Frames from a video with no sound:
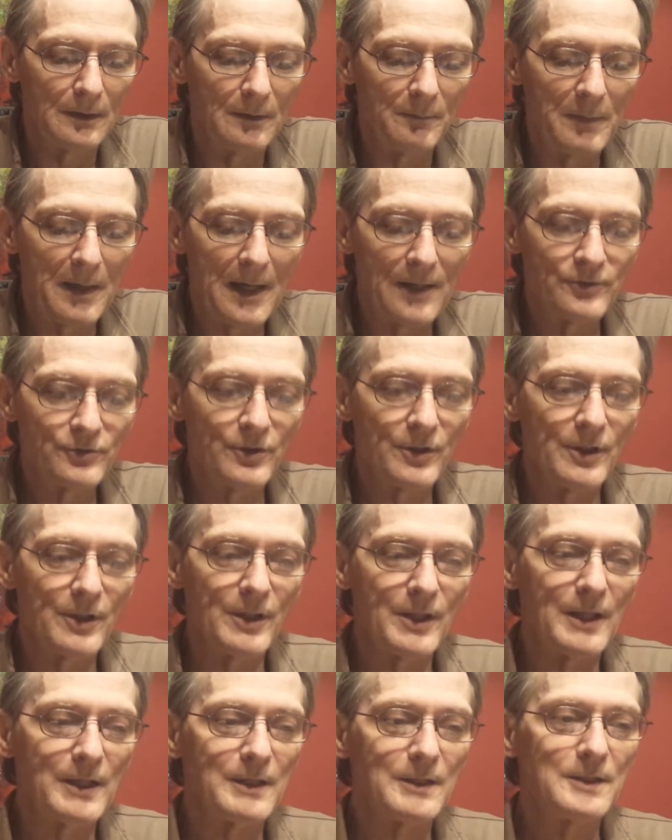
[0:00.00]

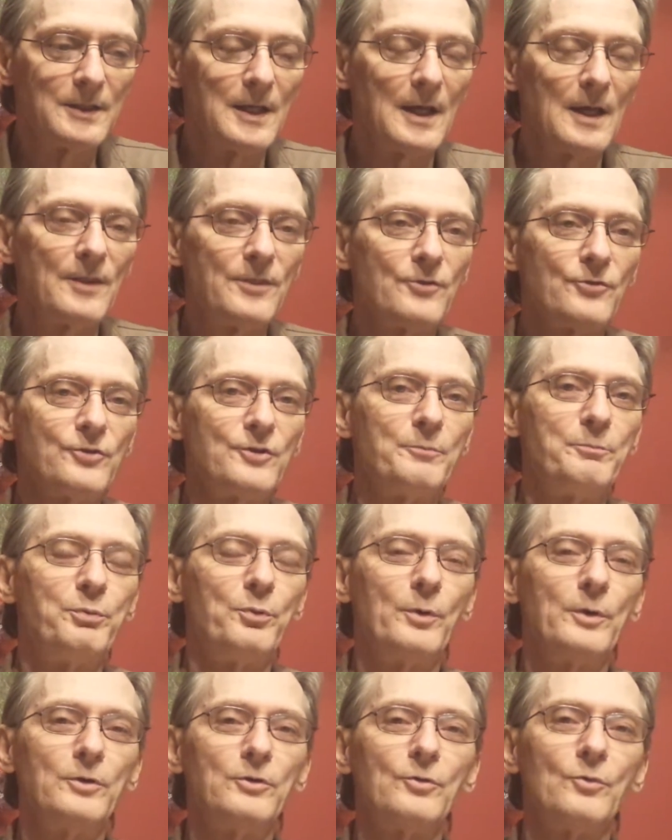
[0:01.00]
Imagine that death is the
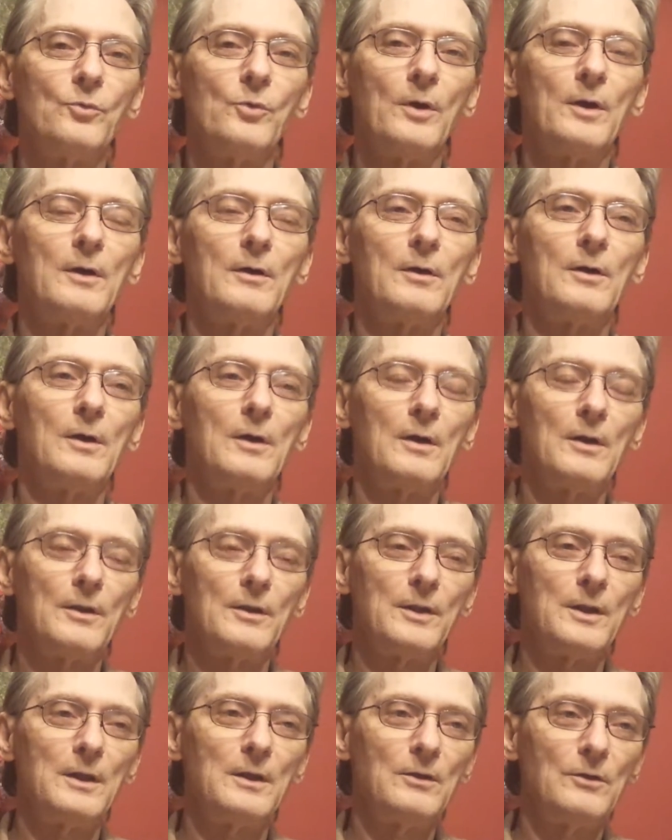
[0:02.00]
point to where
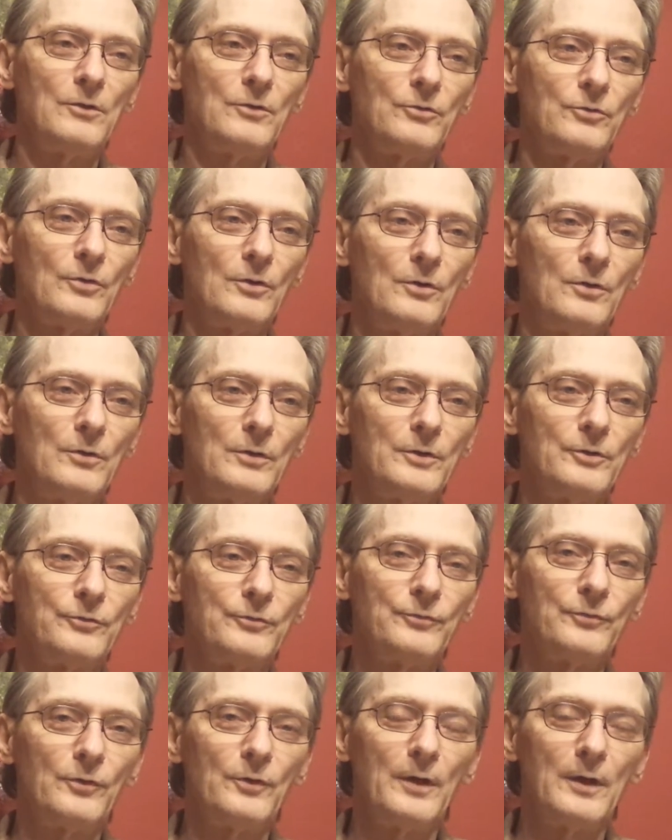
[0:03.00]
the soul is
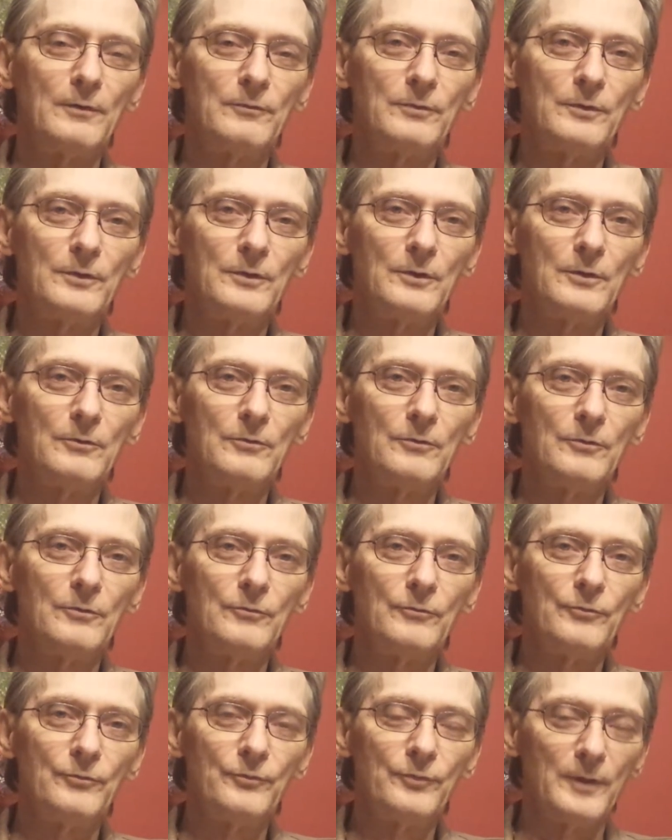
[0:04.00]
forever
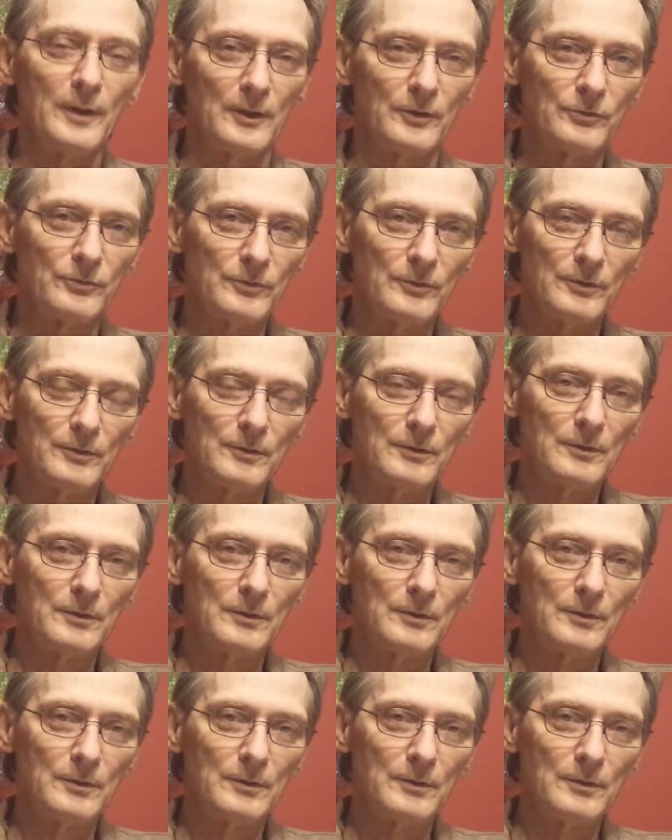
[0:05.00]
fixed.